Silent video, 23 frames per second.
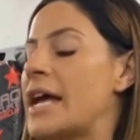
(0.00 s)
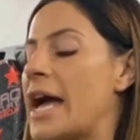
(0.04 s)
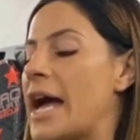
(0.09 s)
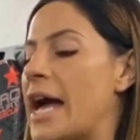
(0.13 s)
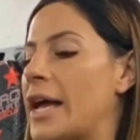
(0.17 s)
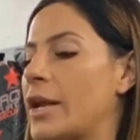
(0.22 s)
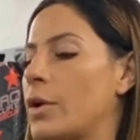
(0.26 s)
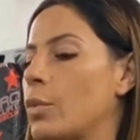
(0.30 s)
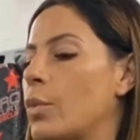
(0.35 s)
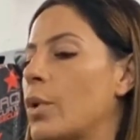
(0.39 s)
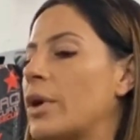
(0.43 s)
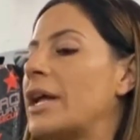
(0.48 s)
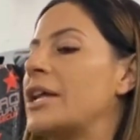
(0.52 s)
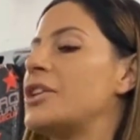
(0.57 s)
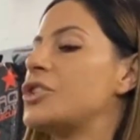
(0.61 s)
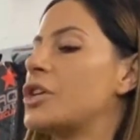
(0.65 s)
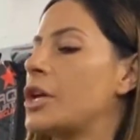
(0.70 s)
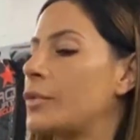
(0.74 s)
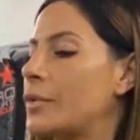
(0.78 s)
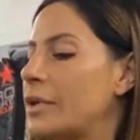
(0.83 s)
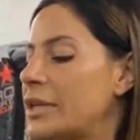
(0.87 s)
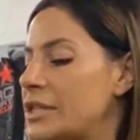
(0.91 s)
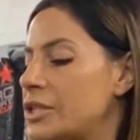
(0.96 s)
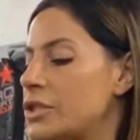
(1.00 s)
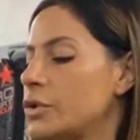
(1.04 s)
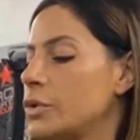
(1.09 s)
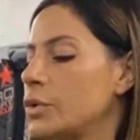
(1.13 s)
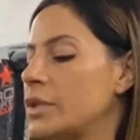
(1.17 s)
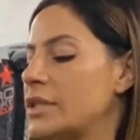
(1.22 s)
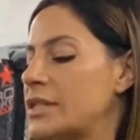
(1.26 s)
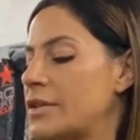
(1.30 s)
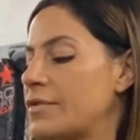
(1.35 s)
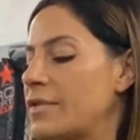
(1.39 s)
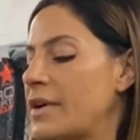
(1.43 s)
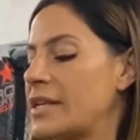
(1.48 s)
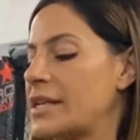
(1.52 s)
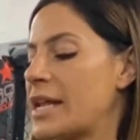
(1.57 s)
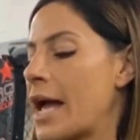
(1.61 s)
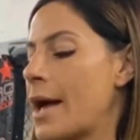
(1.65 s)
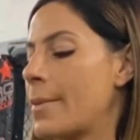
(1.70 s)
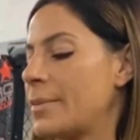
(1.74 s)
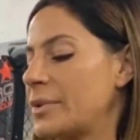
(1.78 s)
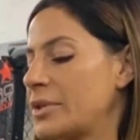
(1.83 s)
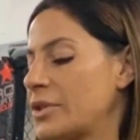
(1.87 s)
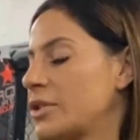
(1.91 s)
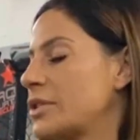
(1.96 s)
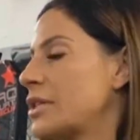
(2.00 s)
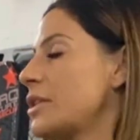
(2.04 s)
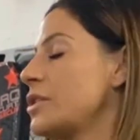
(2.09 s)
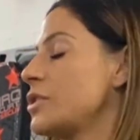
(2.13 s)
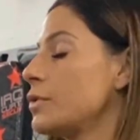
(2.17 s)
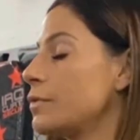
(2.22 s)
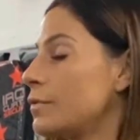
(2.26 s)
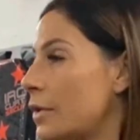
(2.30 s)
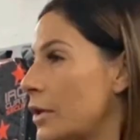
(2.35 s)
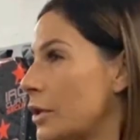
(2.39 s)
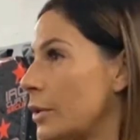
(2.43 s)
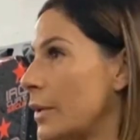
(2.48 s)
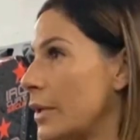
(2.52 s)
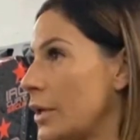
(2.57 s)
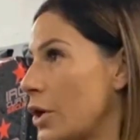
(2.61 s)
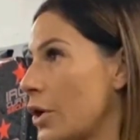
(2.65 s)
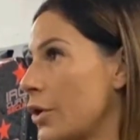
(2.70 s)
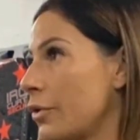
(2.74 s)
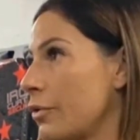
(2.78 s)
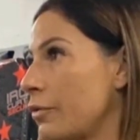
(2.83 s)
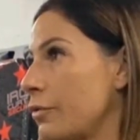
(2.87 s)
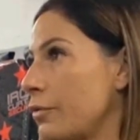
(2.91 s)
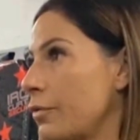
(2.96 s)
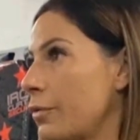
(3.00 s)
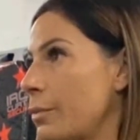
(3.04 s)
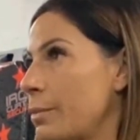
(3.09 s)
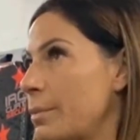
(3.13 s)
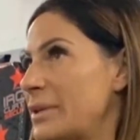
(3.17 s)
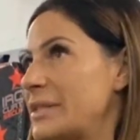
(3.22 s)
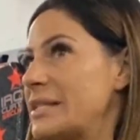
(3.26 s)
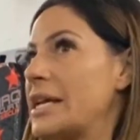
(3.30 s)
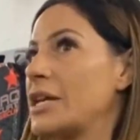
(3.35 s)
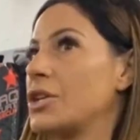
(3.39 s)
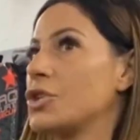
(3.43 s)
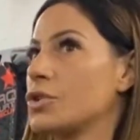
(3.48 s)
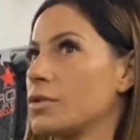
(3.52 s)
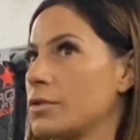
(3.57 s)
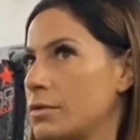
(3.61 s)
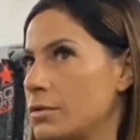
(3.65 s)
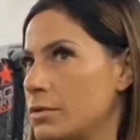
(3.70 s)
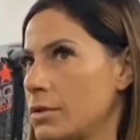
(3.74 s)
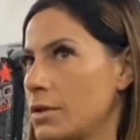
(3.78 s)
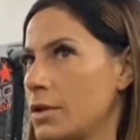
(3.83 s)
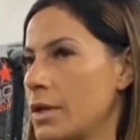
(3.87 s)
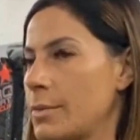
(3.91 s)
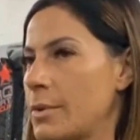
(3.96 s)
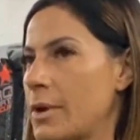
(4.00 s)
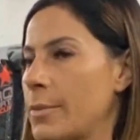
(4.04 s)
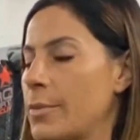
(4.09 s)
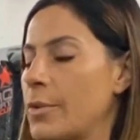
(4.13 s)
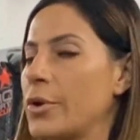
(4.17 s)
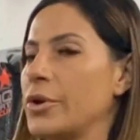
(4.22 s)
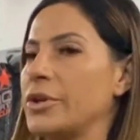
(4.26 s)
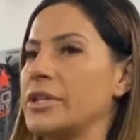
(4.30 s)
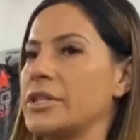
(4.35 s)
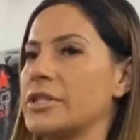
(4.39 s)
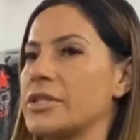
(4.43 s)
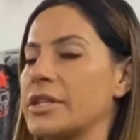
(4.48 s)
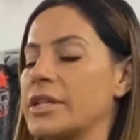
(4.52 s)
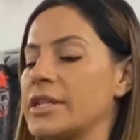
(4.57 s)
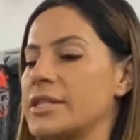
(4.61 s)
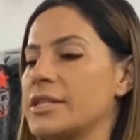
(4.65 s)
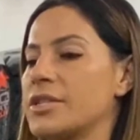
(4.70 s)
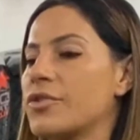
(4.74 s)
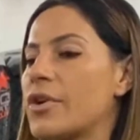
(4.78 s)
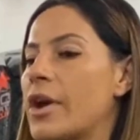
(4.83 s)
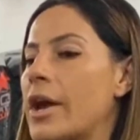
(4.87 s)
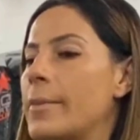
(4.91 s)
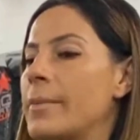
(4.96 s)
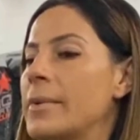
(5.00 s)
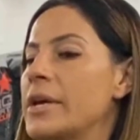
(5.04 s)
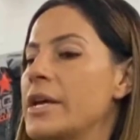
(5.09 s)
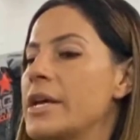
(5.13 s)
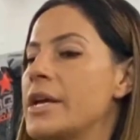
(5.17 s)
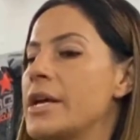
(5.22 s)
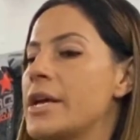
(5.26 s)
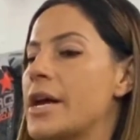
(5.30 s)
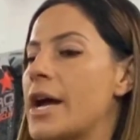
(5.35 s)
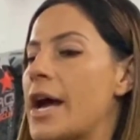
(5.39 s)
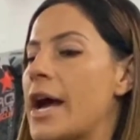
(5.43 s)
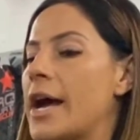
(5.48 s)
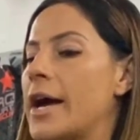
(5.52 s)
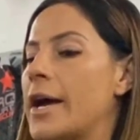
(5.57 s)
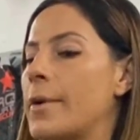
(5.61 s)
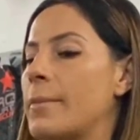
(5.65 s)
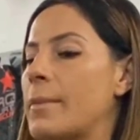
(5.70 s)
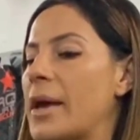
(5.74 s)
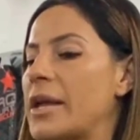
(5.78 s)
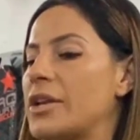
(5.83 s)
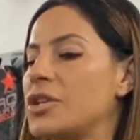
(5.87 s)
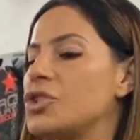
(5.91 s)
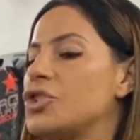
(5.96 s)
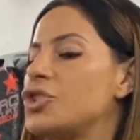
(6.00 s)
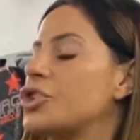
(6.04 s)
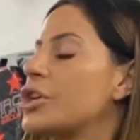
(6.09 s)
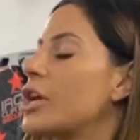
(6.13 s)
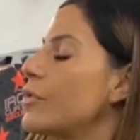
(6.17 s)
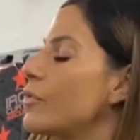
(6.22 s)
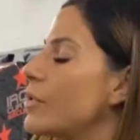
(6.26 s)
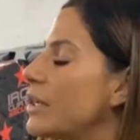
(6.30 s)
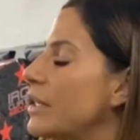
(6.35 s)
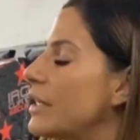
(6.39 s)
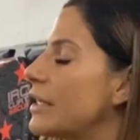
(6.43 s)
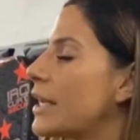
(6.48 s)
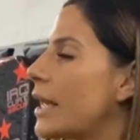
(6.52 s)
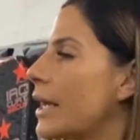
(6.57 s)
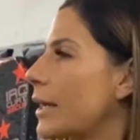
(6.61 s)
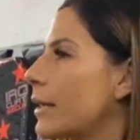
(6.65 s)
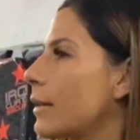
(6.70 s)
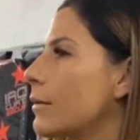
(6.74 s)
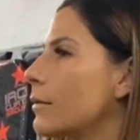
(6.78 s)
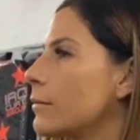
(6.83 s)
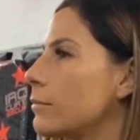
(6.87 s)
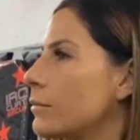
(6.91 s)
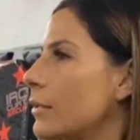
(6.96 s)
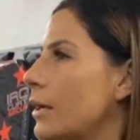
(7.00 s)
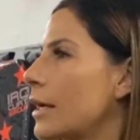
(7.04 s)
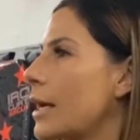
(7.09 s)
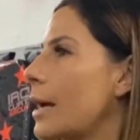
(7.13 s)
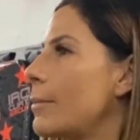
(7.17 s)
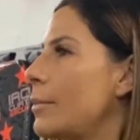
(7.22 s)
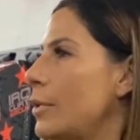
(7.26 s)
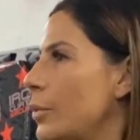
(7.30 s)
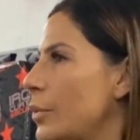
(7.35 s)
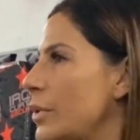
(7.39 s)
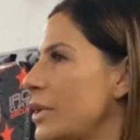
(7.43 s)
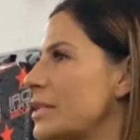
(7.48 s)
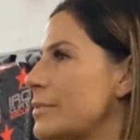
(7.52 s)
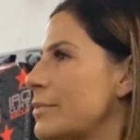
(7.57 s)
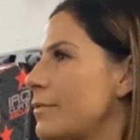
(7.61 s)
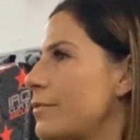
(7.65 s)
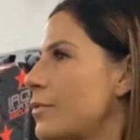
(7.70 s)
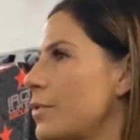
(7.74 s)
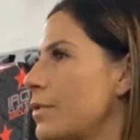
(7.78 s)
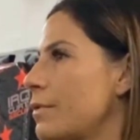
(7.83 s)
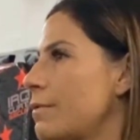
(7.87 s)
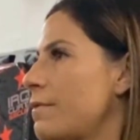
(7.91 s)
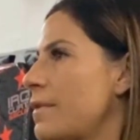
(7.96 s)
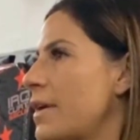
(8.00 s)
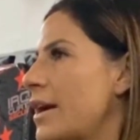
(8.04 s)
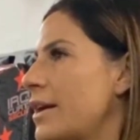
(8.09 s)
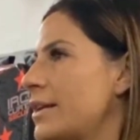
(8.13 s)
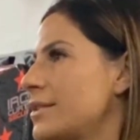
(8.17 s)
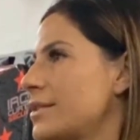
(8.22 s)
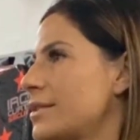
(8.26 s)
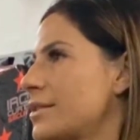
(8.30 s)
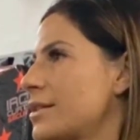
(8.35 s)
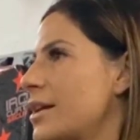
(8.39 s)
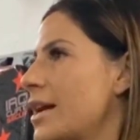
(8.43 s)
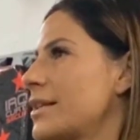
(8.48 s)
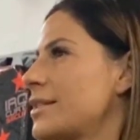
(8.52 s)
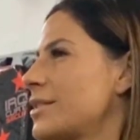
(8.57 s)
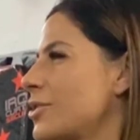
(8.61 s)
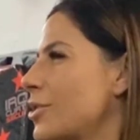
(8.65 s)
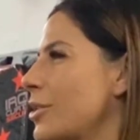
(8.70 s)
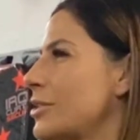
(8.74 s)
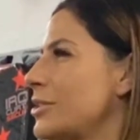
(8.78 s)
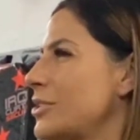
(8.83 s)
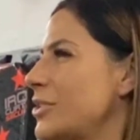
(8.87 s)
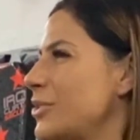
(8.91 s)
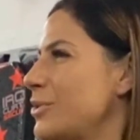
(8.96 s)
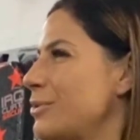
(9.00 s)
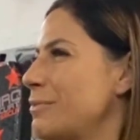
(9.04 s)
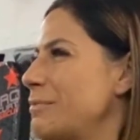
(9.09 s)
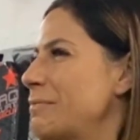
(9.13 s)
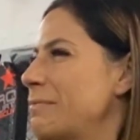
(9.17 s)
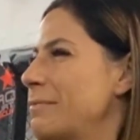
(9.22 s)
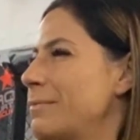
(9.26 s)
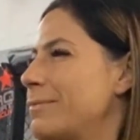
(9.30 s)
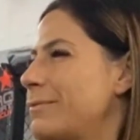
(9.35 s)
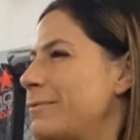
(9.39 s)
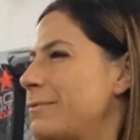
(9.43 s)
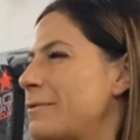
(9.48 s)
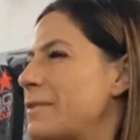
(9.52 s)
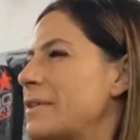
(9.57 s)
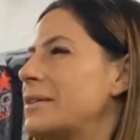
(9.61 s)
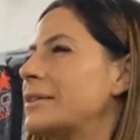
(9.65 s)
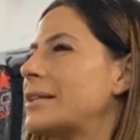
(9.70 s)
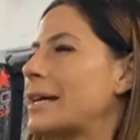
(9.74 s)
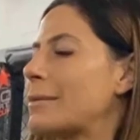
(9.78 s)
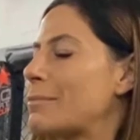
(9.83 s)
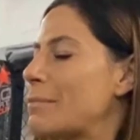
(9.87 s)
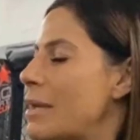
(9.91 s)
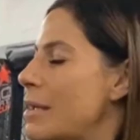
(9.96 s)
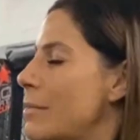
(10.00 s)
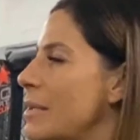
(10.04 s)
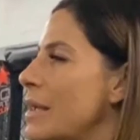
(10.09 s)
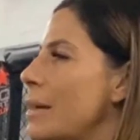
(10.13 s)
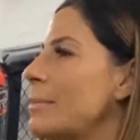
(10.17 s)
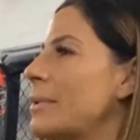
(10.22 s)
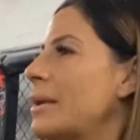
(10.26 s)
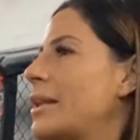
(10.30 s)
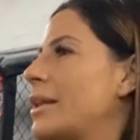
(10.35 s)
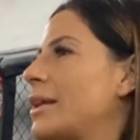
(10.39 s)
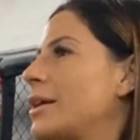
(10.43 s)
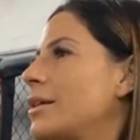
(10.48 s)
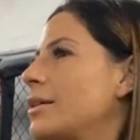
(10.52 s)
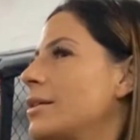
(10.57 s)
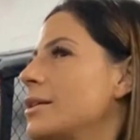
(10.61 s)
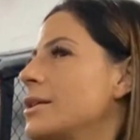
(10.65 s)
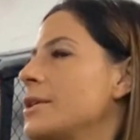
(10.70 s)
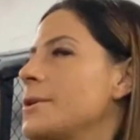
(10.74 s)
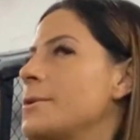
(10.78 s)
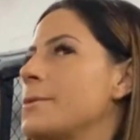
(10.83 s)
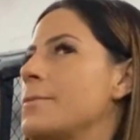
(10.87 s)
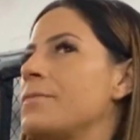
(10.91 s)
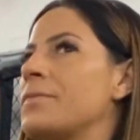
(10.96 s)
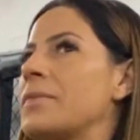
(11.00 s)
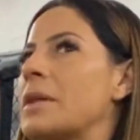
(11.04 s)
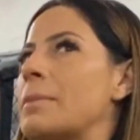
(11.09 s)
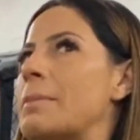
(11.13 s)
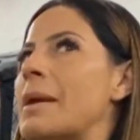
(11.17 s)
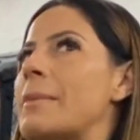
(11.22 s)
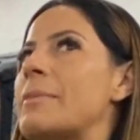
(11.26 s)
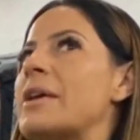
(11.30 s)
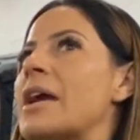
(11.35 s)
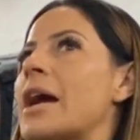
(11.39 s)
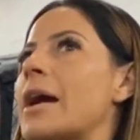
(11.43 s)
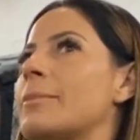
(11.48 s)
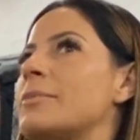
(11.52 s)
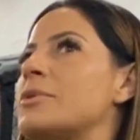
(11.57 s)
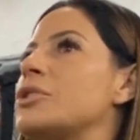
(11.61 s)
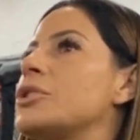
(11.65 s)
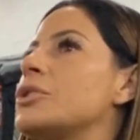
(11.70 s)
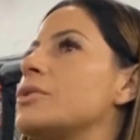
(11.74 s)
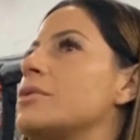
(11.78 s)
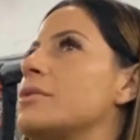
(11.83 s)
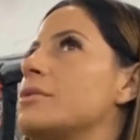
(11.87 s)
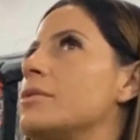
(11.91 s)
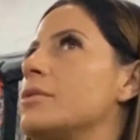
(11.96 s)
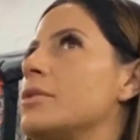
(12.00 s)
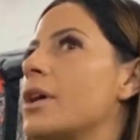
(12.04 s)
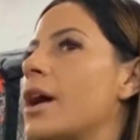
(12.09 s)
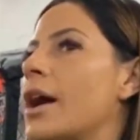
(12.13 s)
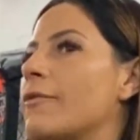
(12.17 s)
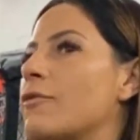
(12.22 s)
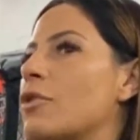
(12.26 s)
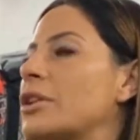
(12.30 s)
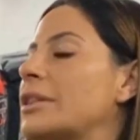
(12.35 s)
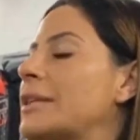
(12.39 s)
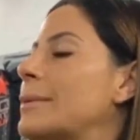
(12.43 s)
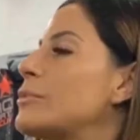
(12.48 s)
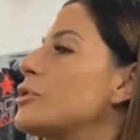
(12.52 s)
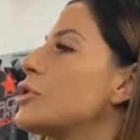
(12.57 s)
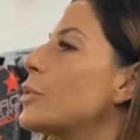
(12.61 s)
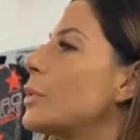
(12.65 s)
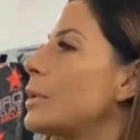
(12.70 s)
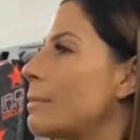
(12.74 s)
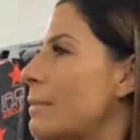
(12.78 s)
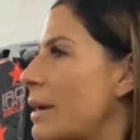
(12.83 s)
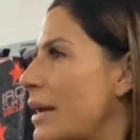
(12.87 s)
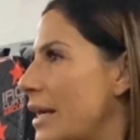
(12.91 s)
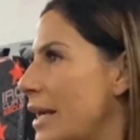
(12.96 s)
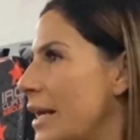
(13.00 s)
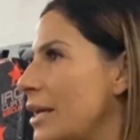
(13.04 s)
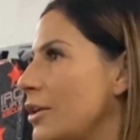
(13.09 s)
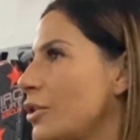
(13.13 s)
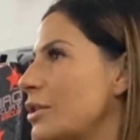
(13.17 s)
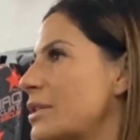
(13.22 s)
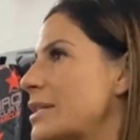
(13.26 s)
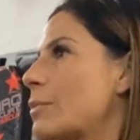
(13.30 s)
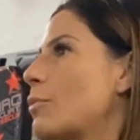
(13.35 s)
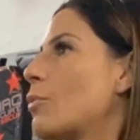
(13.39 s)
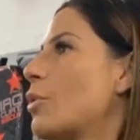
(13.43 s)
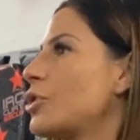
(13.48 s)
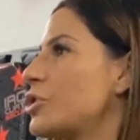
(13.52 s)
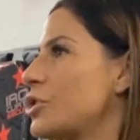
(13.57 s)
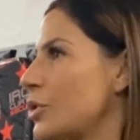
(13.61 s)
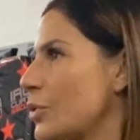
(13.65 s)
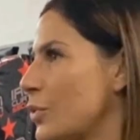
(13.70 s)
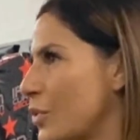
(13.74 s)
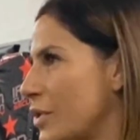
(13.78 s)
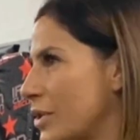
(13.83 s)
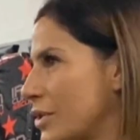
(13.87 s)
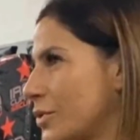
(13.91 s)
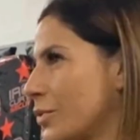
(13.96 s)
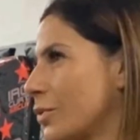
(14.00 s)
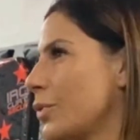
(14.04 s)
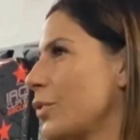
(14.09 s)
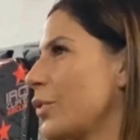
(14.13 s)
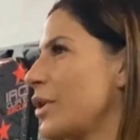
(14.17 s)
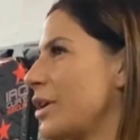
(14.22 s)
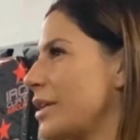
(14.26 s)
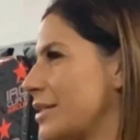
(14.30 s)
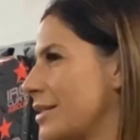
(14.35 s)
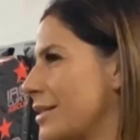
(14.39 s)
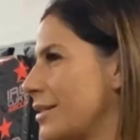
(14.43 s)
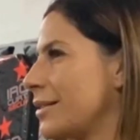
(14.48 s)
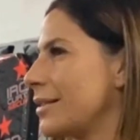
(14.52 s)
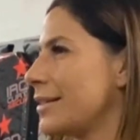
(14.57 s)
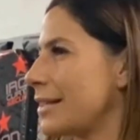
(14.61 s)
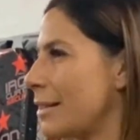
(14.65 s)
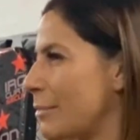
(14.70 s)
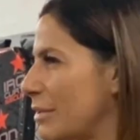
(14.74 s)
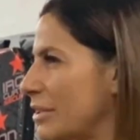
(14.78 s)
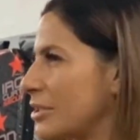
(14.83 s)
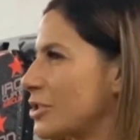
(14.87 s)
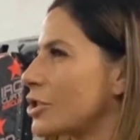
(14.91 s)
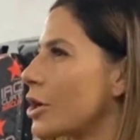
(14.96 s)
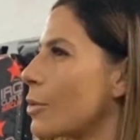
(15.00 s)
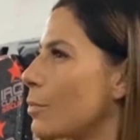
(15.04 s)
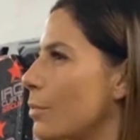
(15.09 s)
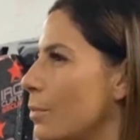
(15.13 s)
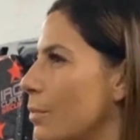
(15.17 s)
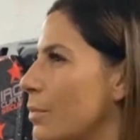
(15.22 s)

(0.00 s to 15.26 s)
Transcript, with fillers: And what I generally do is if I'd happen because I do follow a lot of potential opponents on Instagram, um, and generally like a couple of weeks before the fight, I start to feel like maybe I'm getting, maybe I'm t- I've got them too in my head because I'm watching all their stories and let me stop.